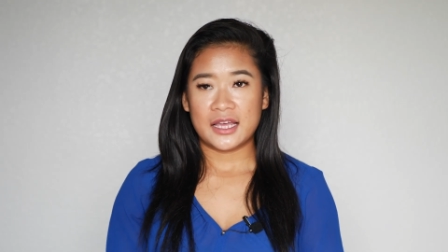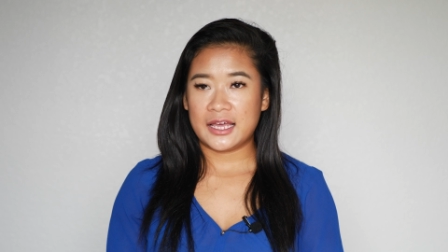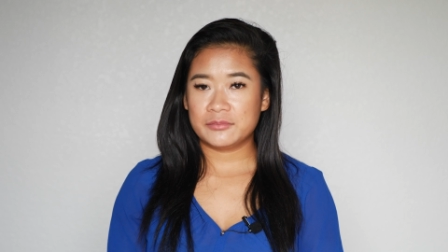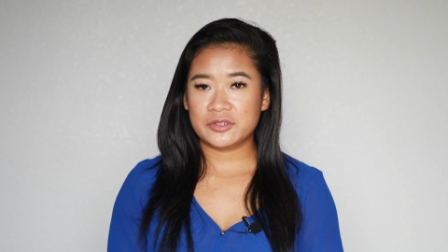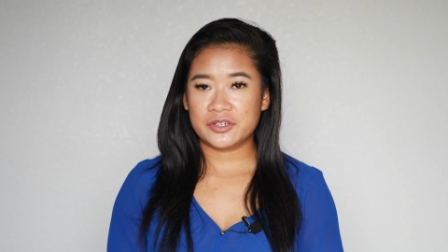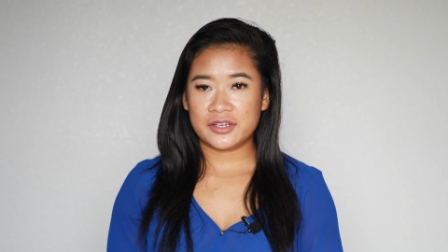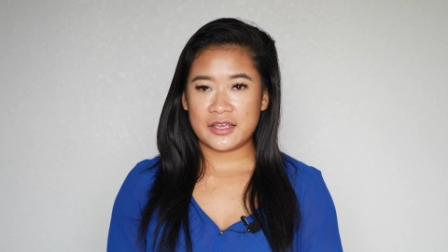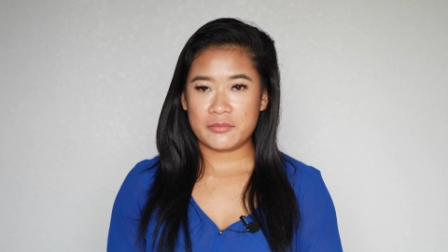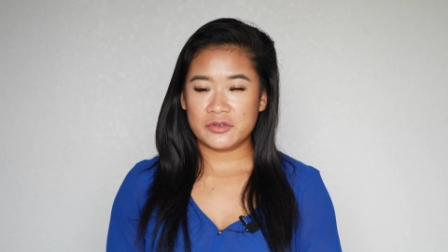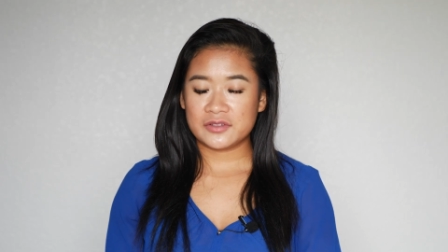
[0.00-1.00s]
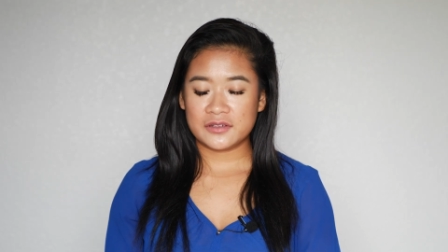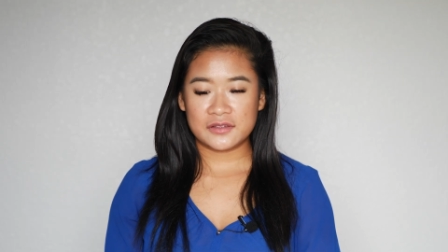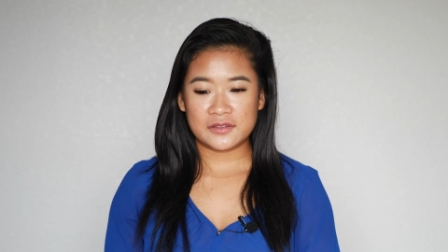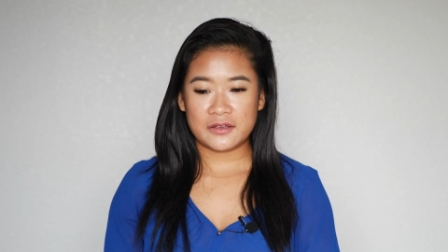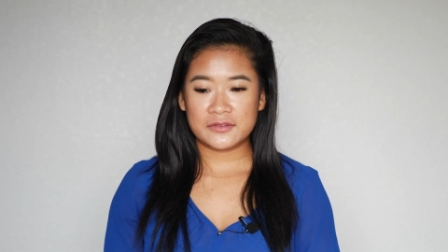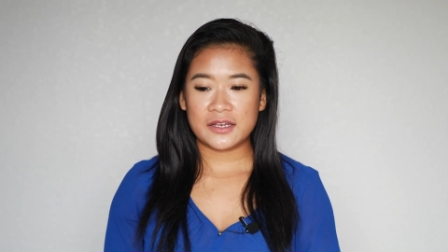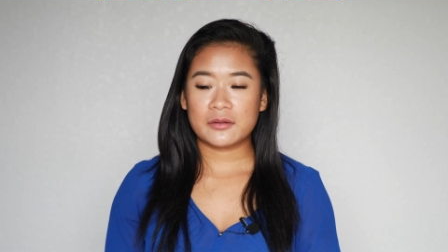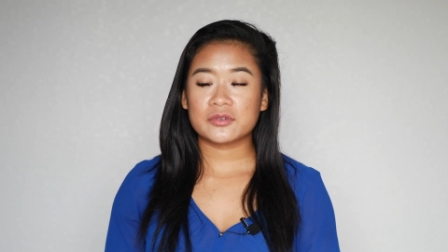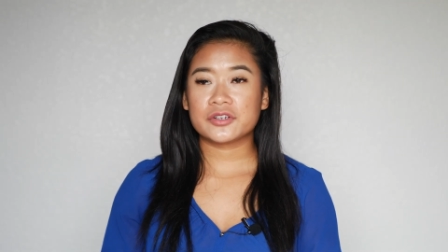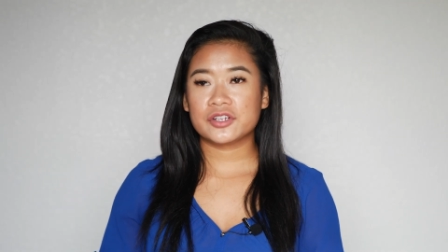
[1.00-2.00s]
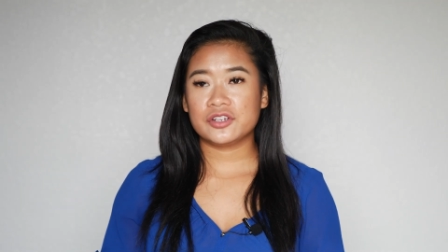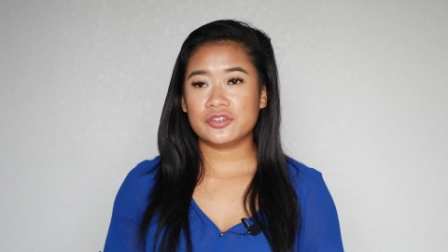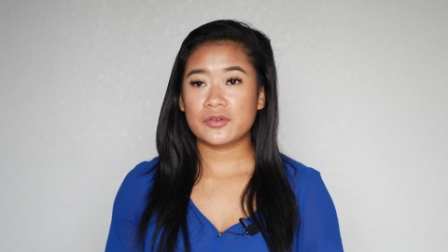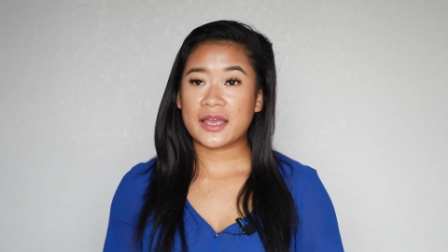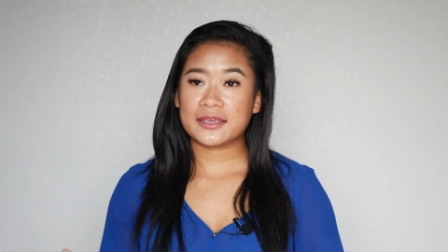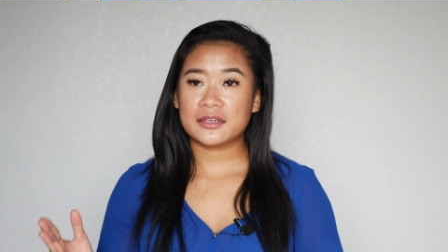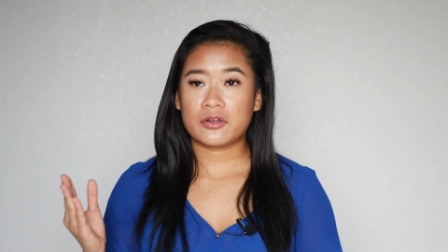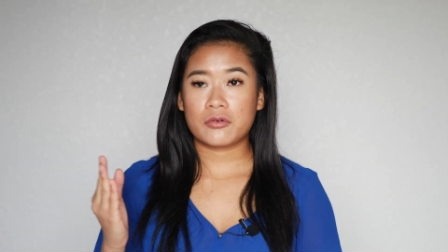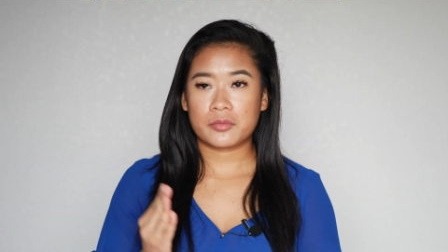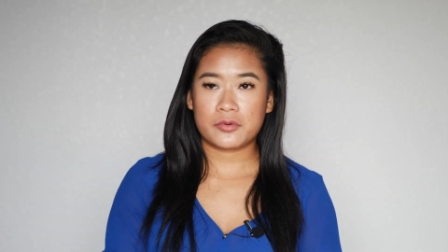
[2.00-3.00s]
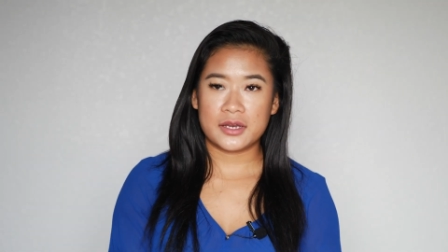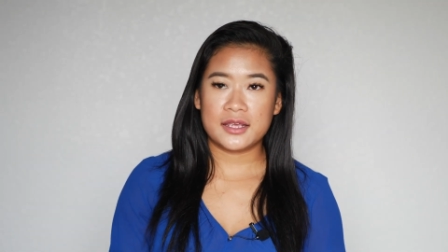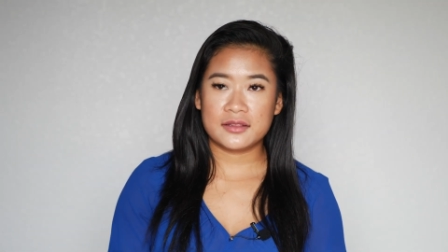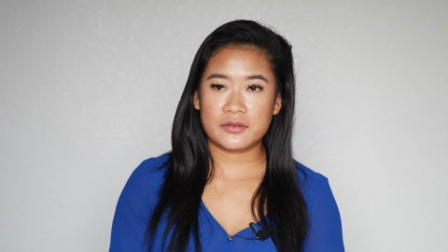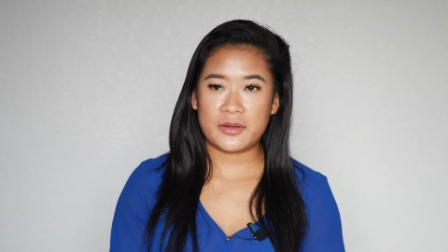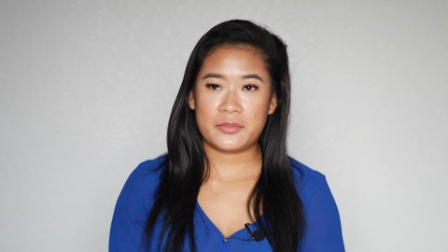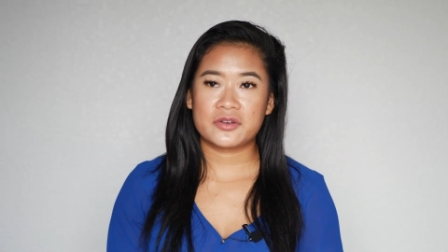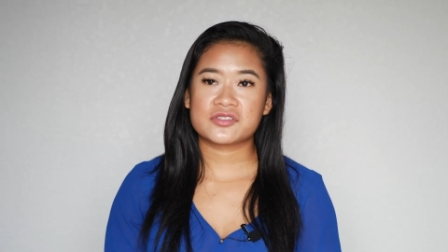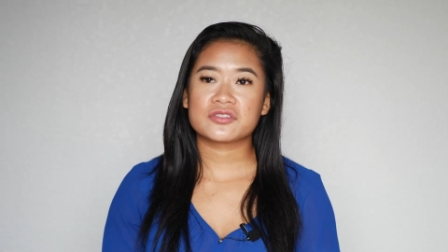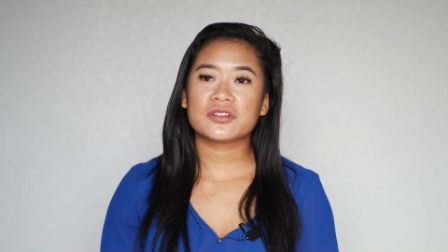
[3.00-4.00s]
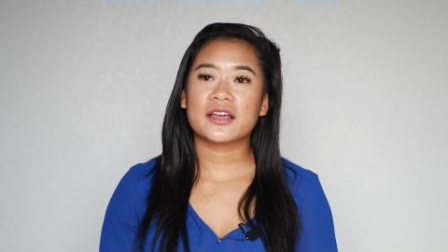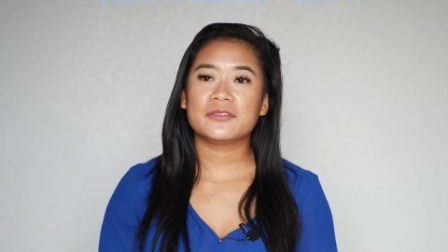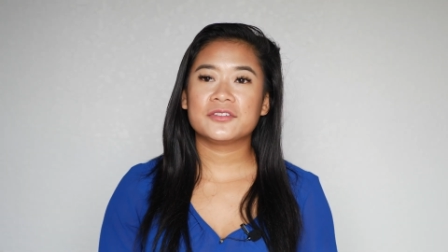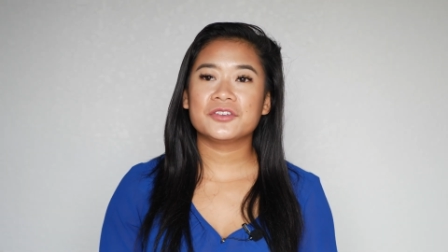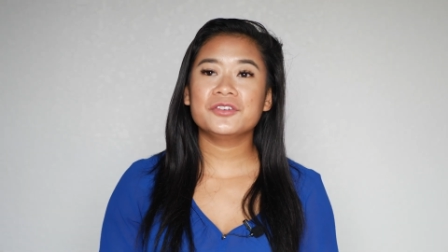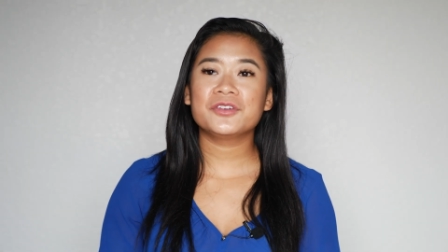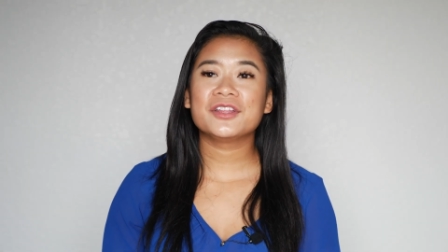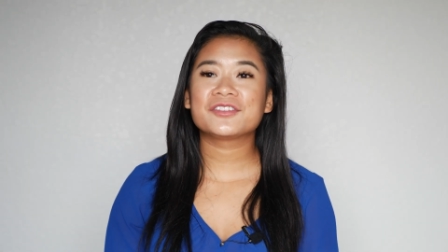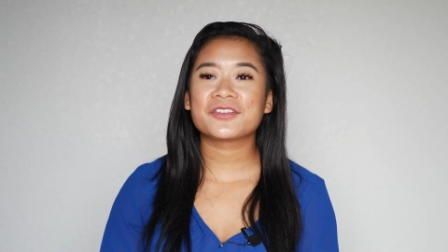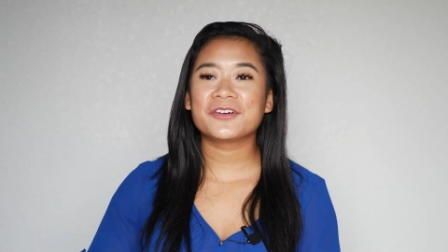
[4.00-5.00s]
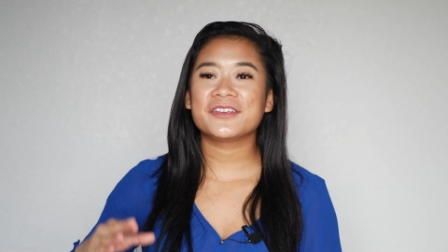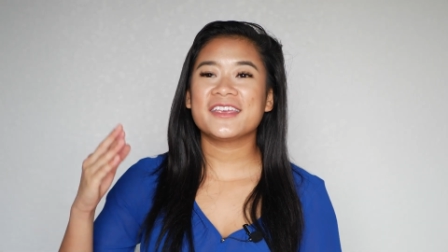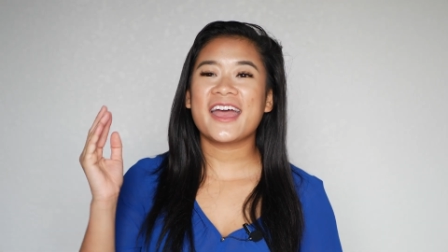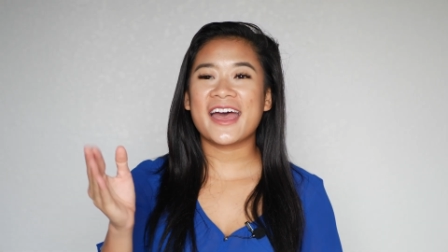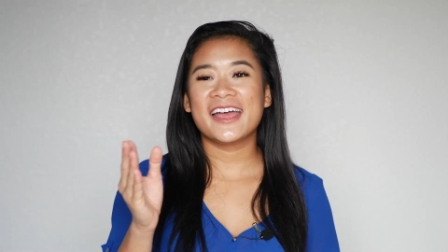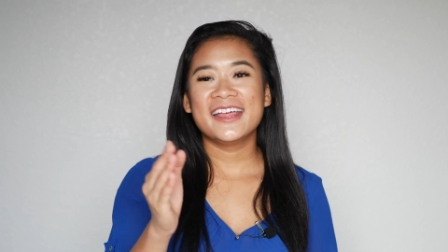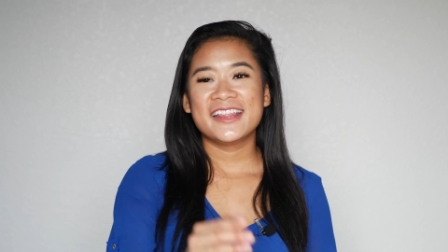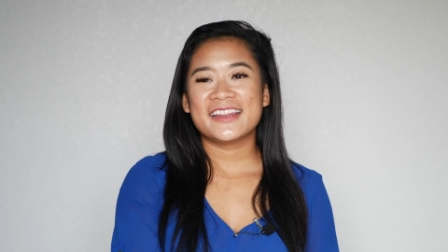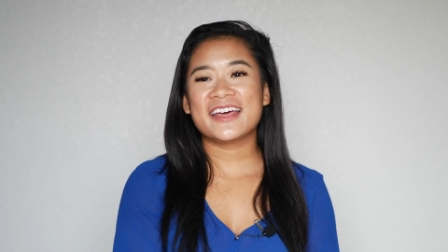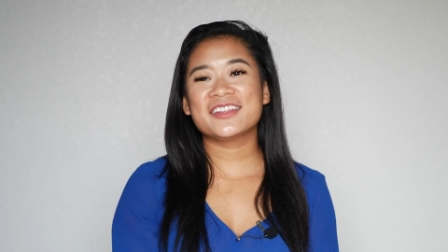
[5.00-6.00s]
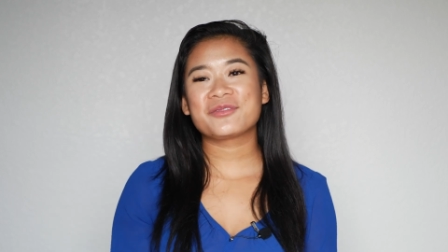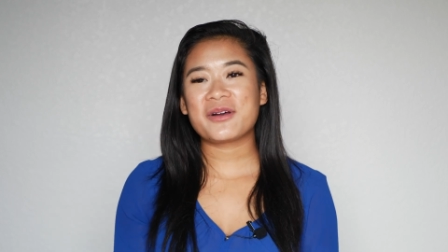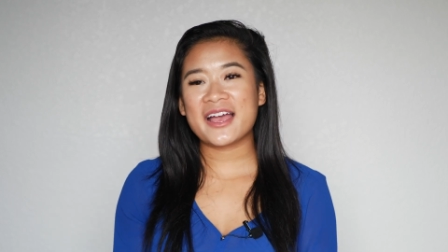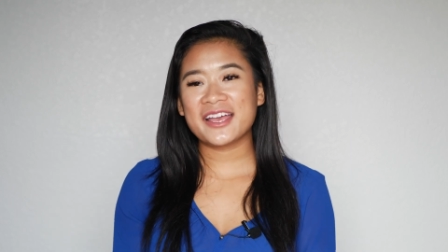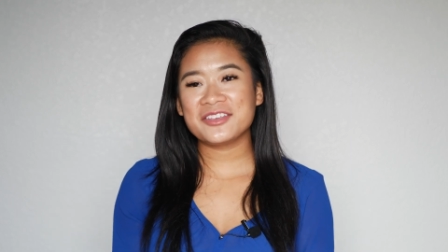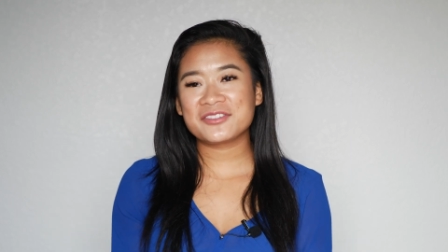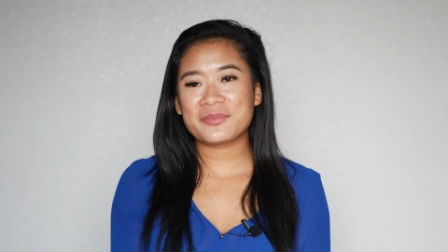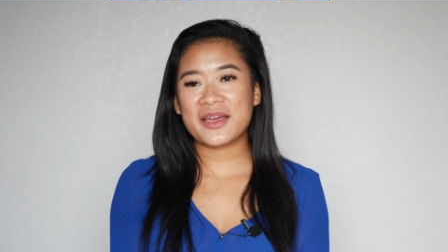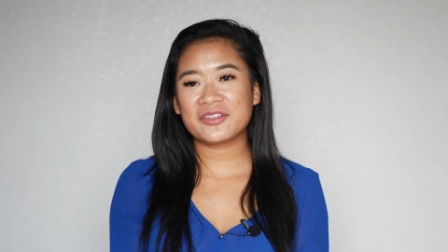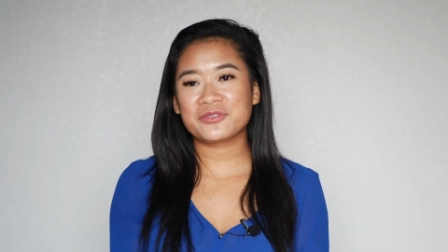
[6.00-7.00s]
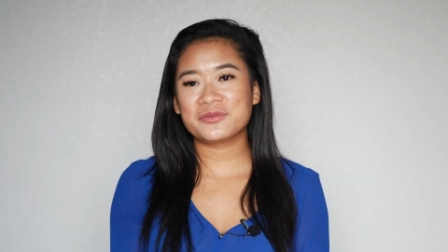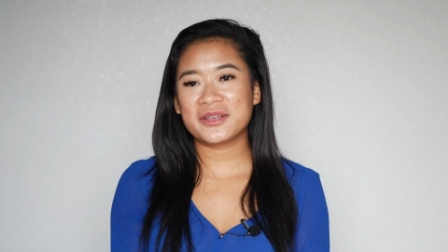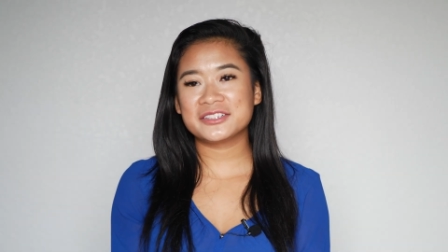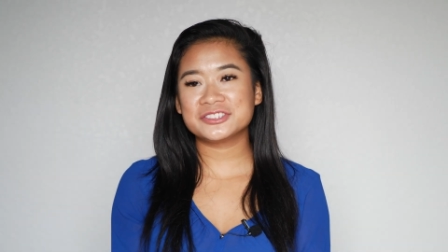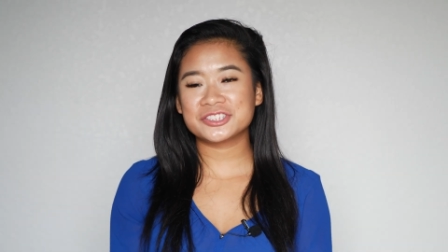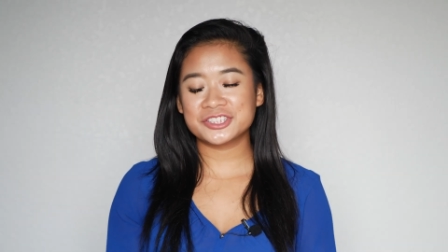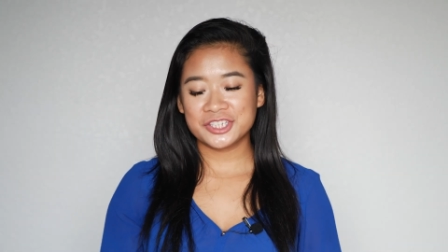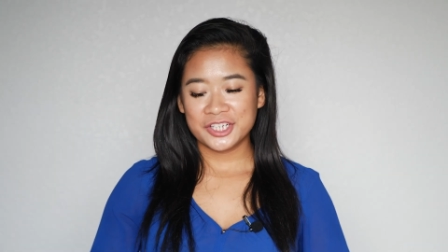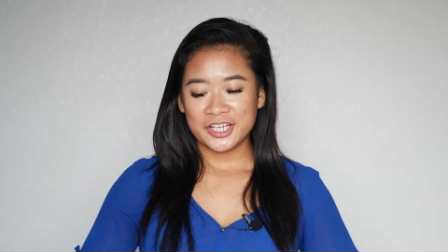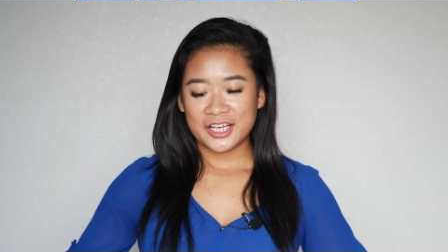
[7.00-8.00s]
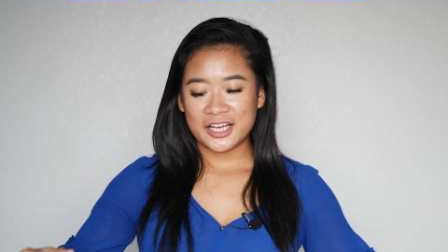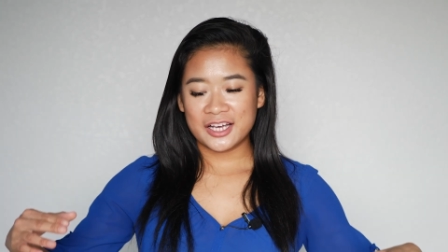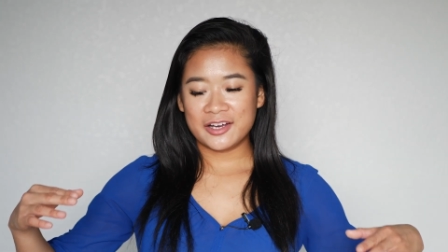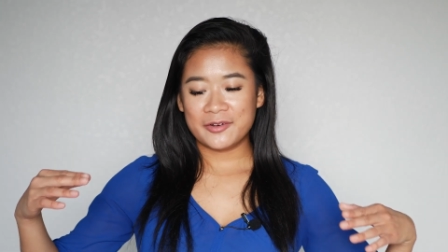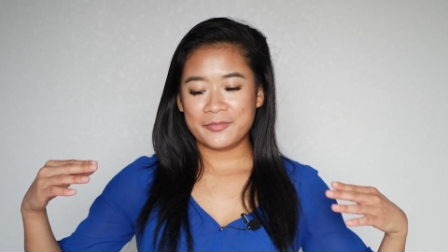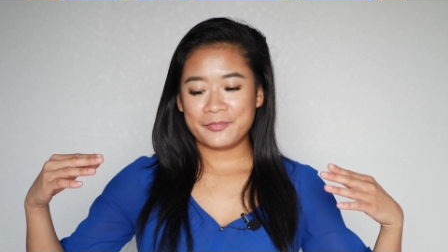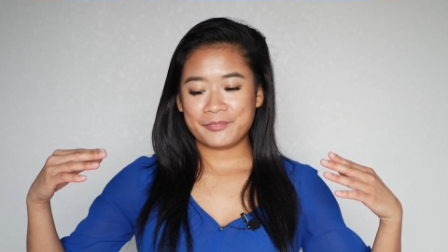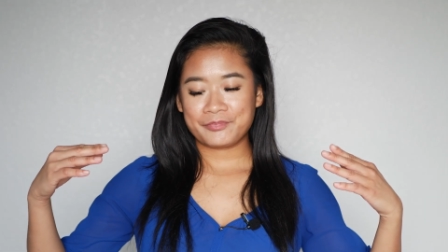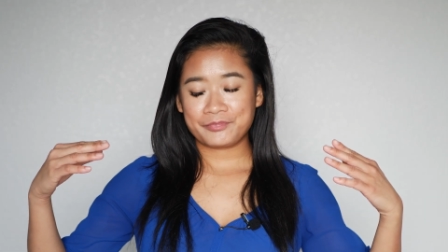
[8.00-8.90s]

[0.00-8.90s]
I'm learning that most of the stuff that I'm learning to do, I can incorporate it into my personal life too. And so yeah, that is why I use a password manager. I'm